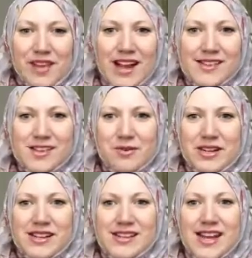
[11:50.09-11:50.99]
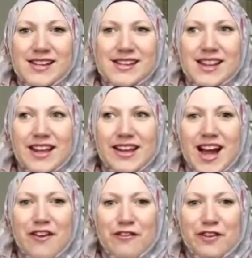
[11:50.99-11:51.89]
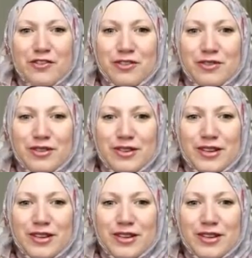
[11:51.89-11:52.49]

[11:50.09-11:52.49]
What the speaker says: And so in a sense, like, I feel